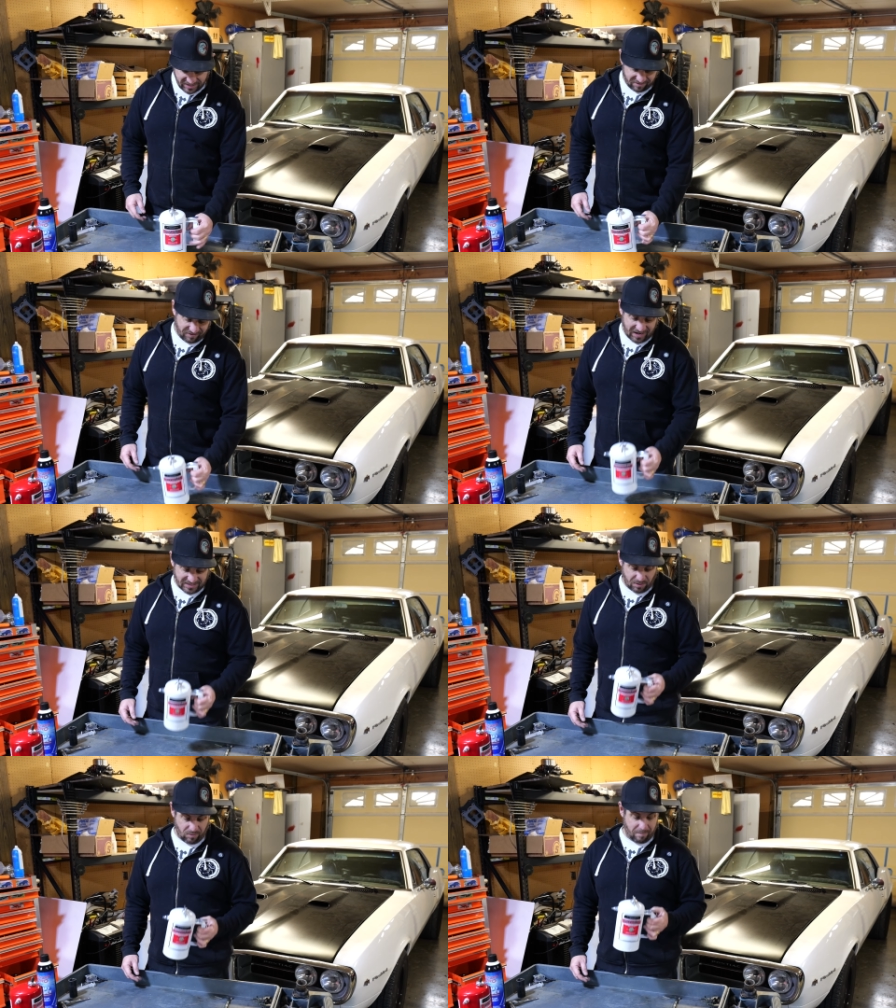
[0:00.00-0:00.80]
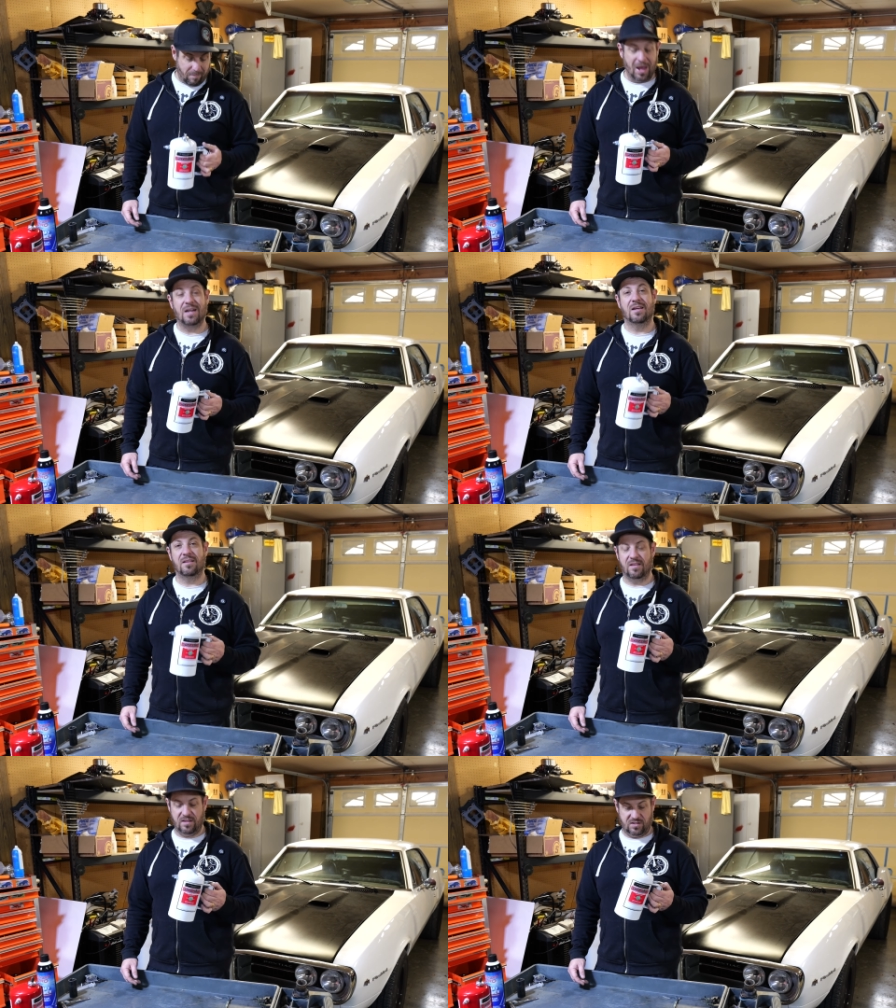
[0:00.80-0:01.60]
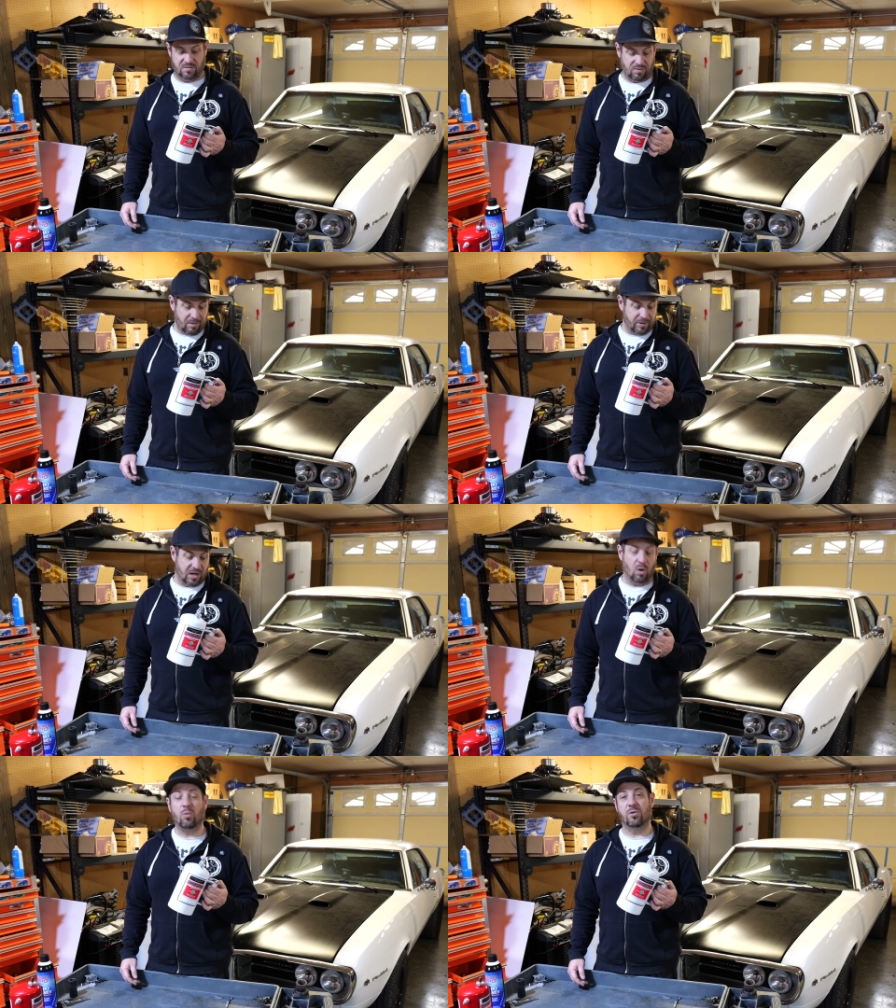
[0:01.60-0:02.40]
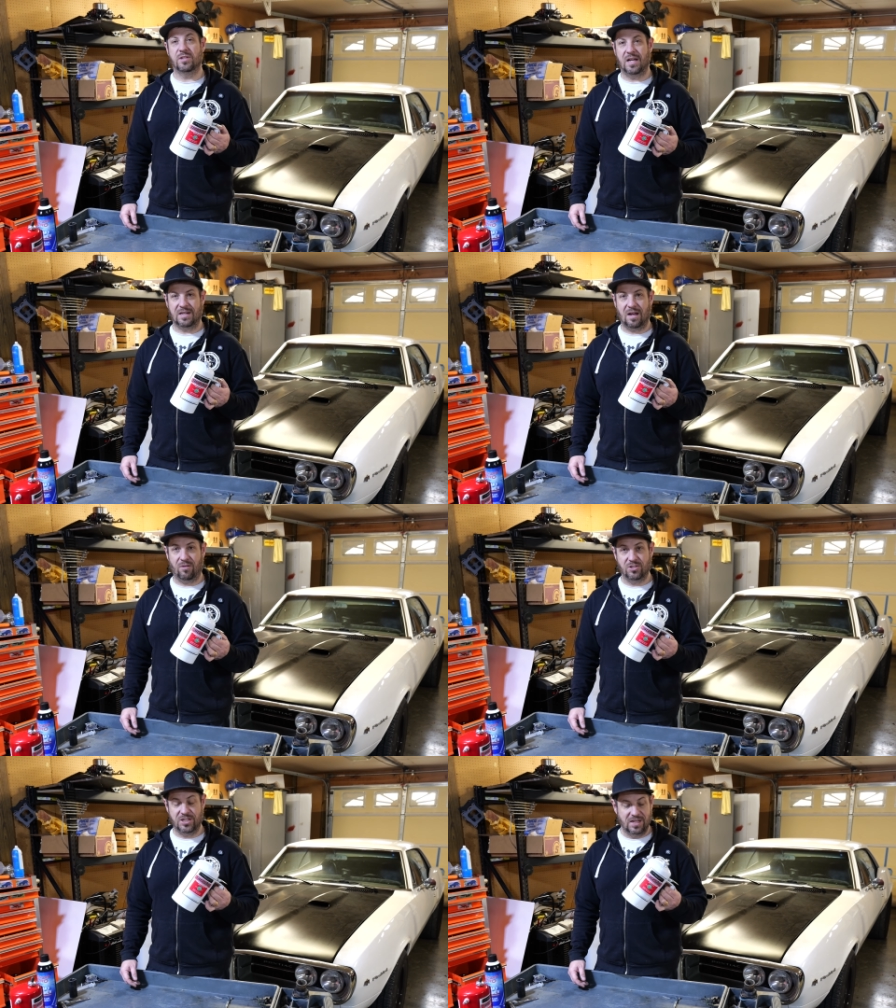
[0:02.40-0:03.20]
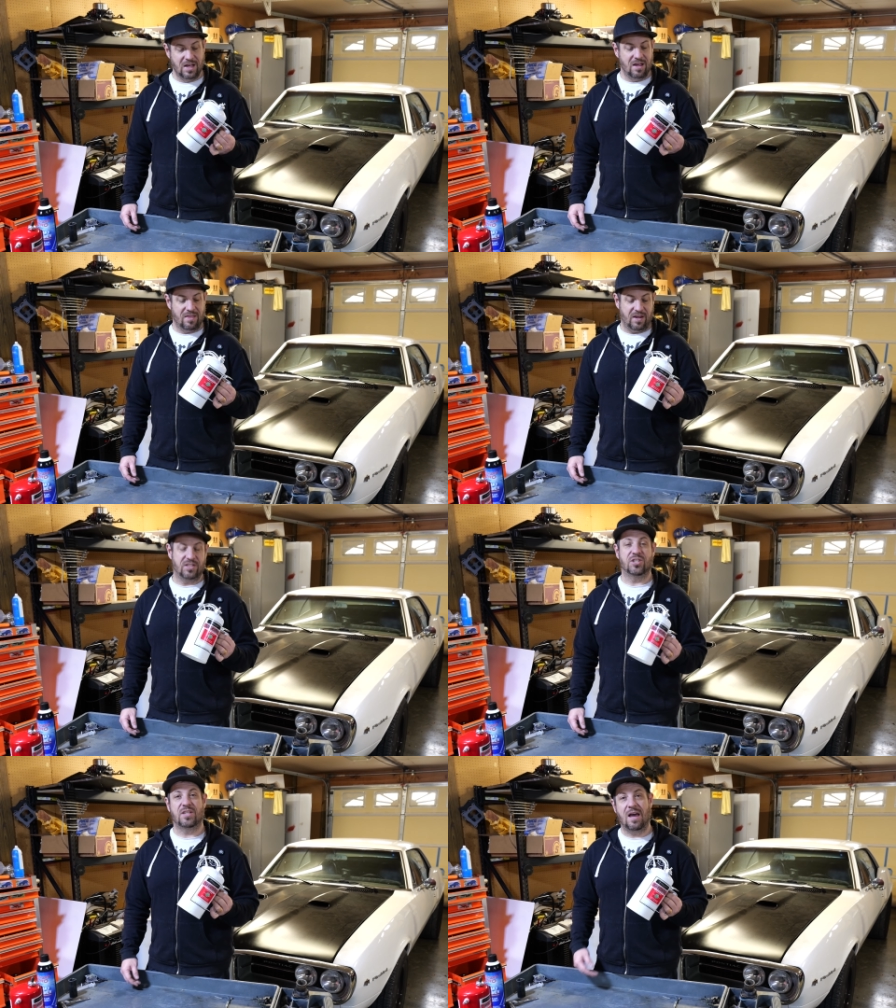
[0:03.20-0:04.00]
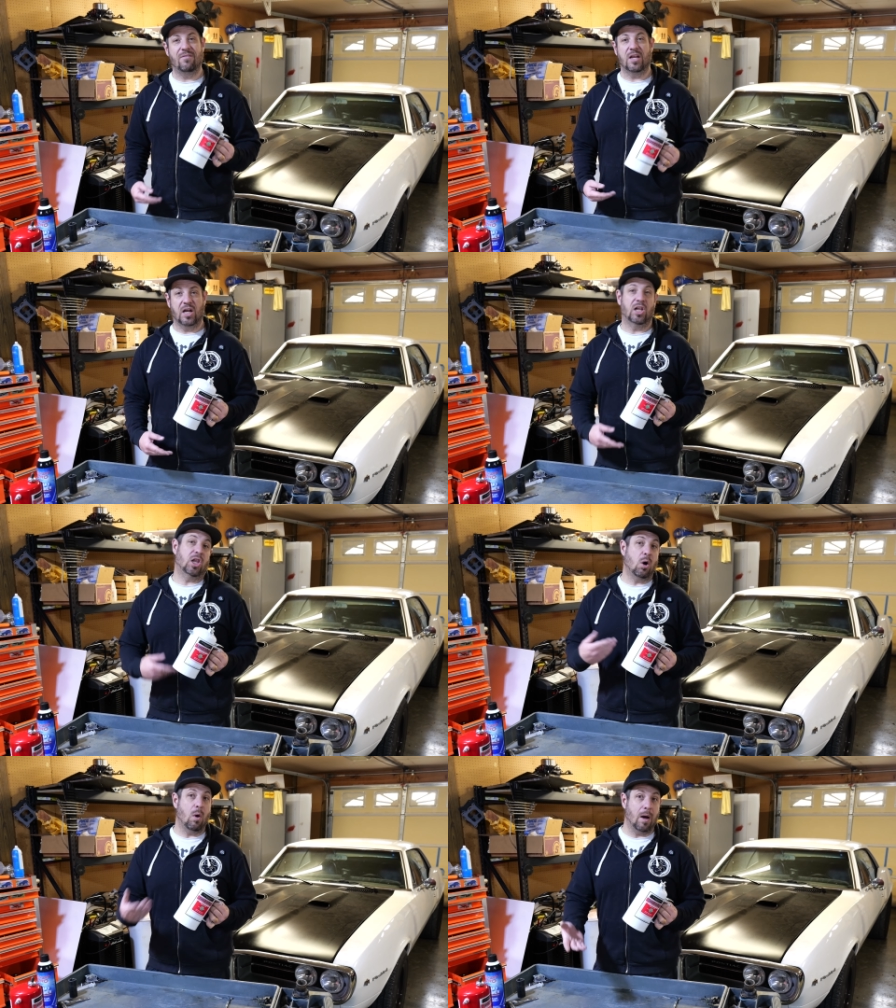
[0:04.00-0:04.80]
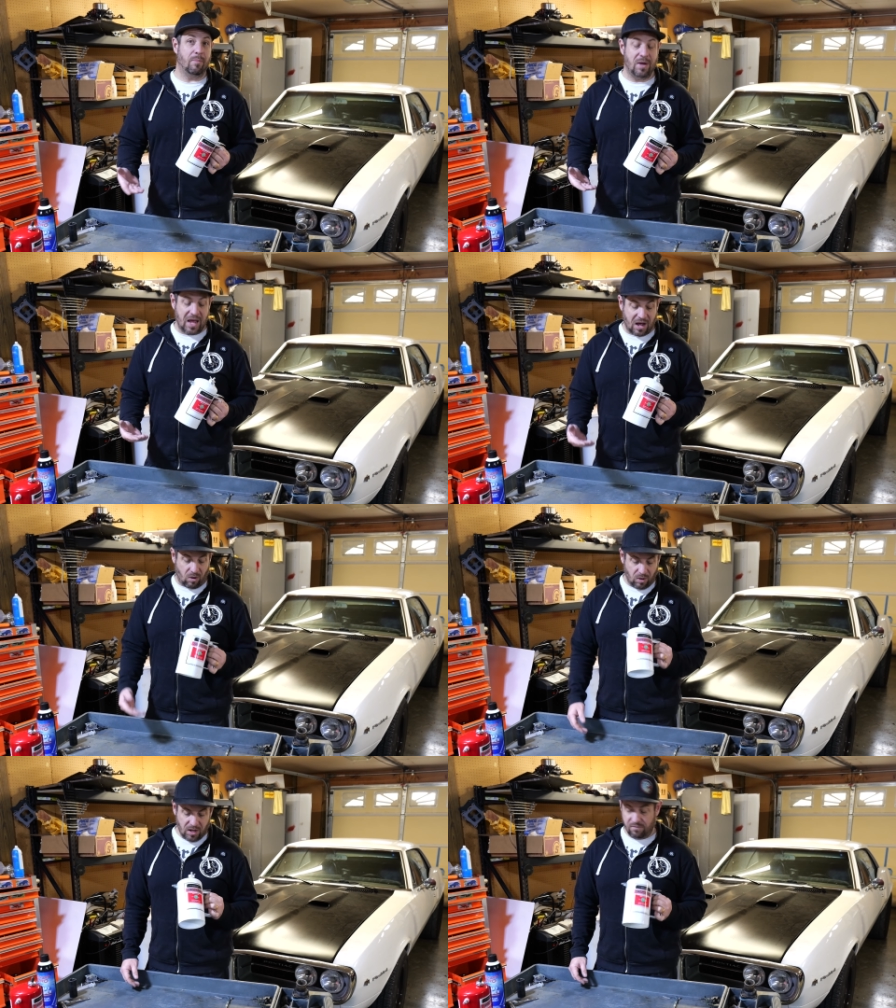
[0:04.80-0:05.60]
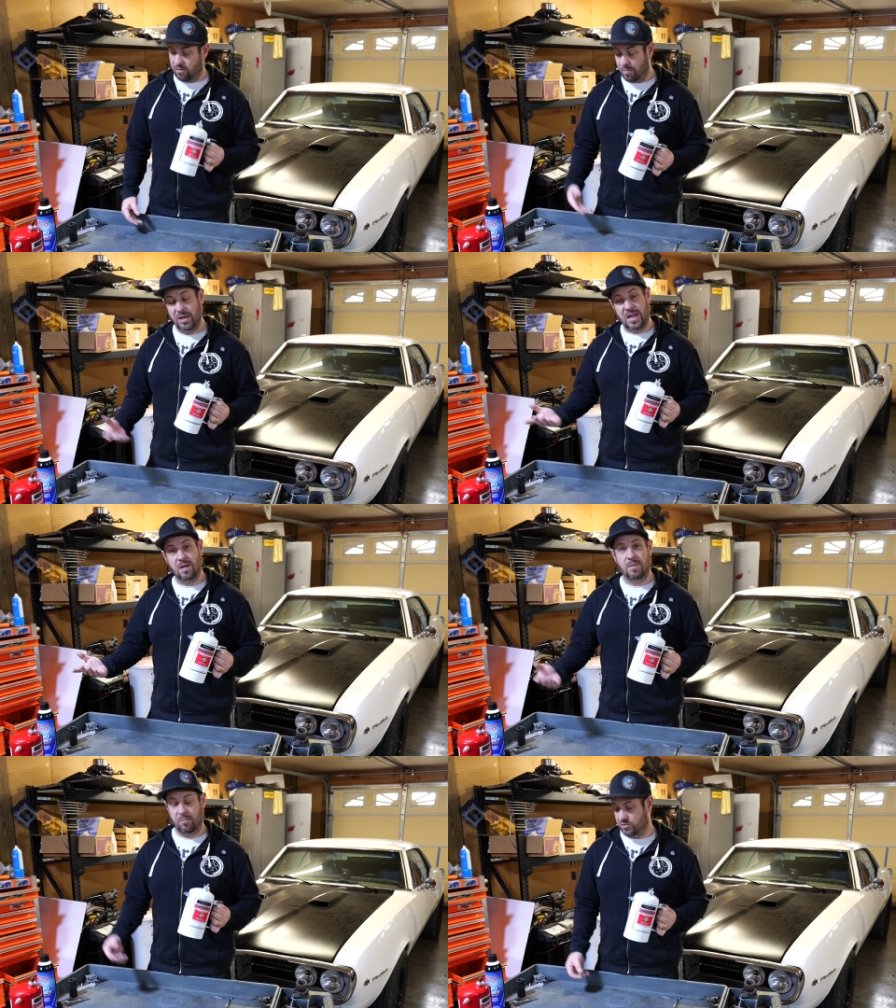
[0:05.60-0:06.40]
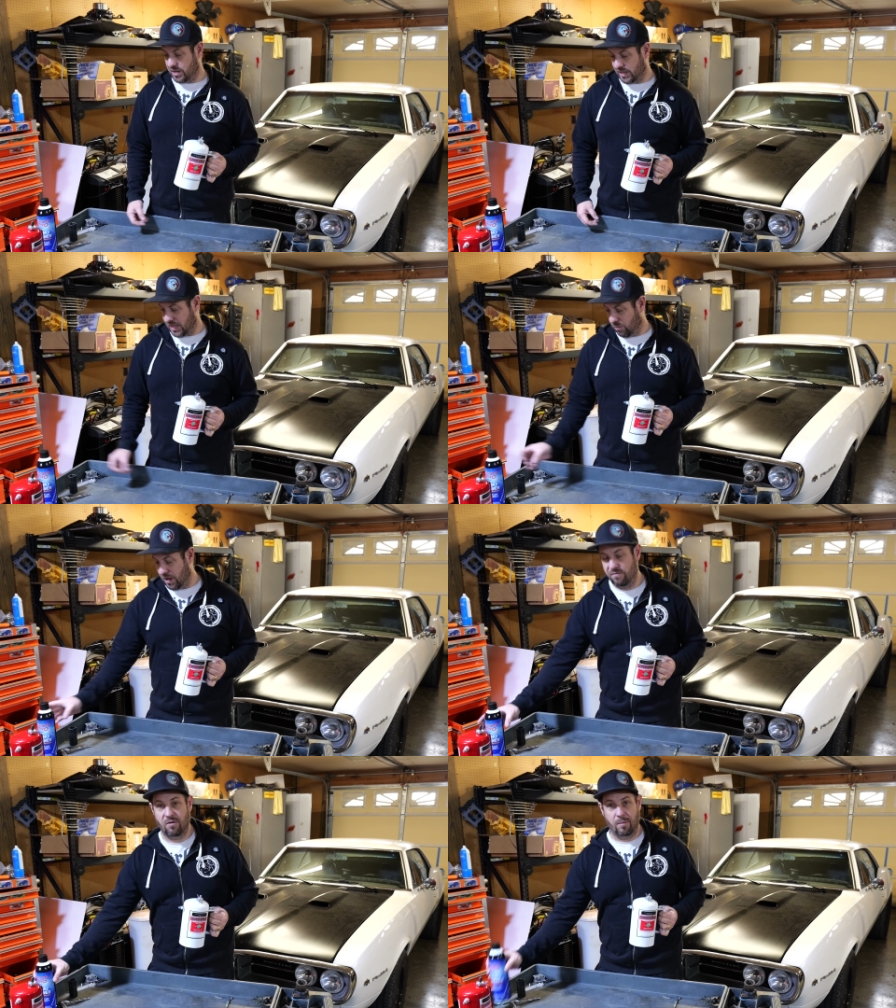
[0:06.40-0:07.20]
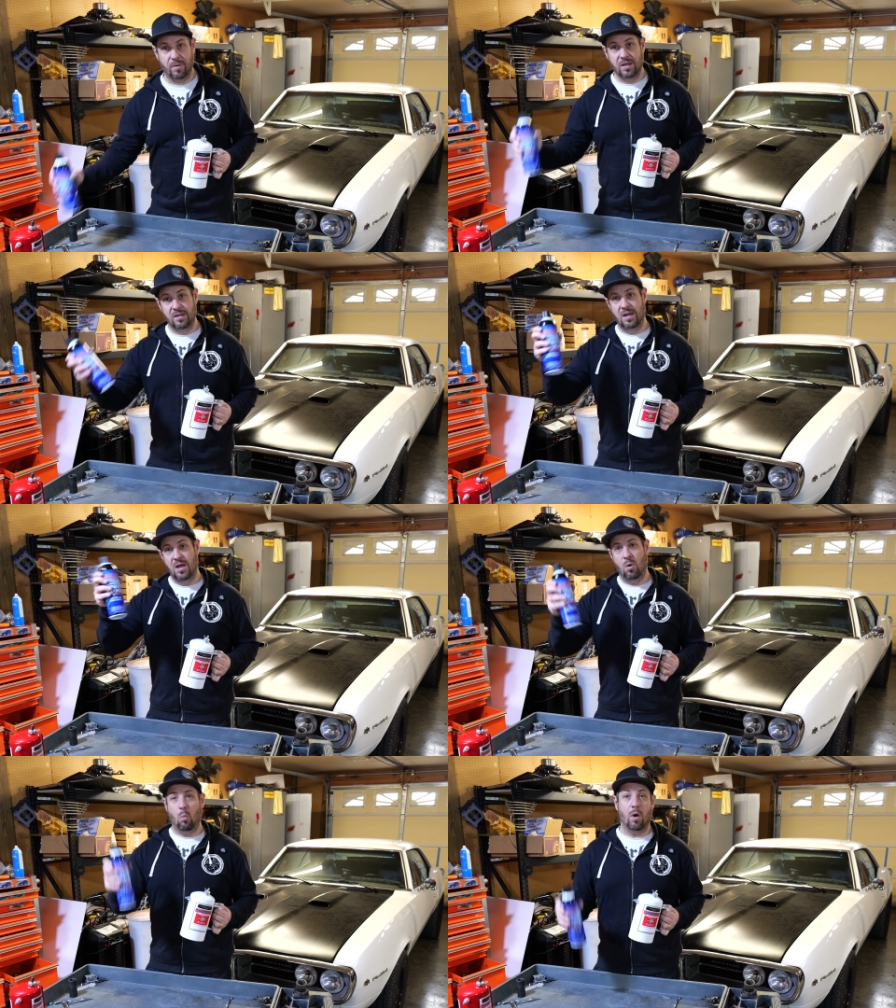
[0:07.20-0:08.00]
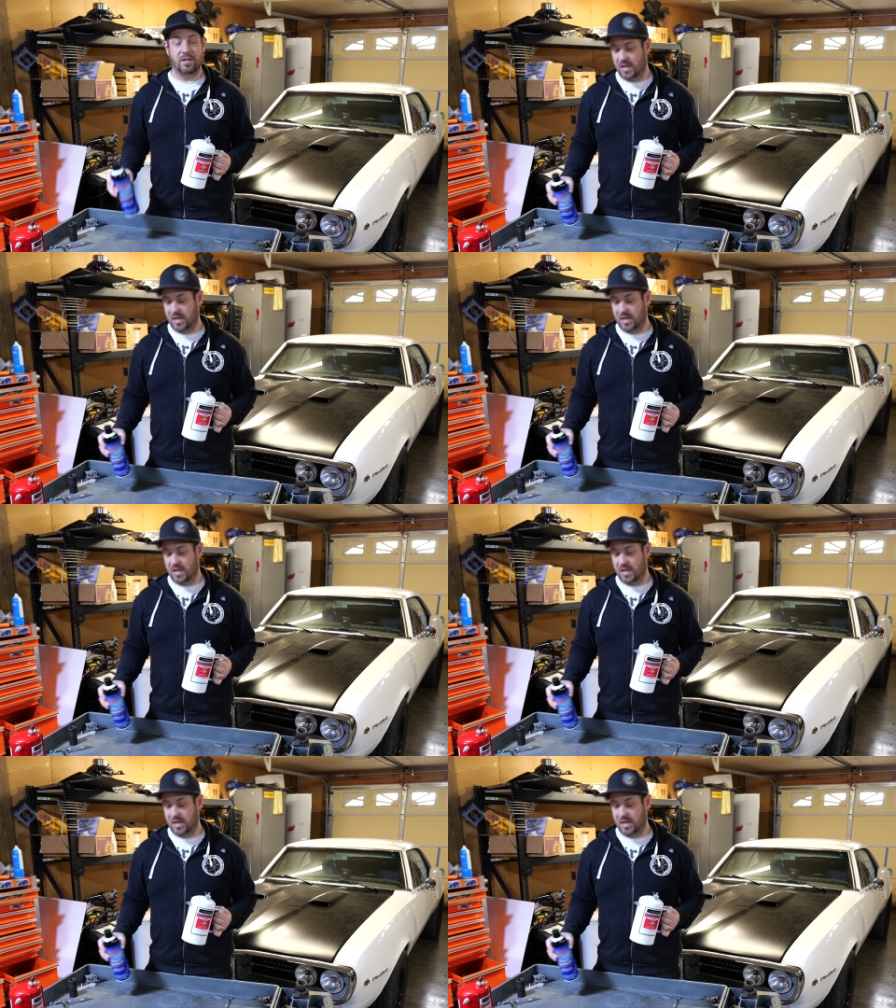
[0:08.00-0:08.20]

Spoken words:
In fact, I would bet that this is probably an older technology that is just having a glow up now from, again, people trying to get away from one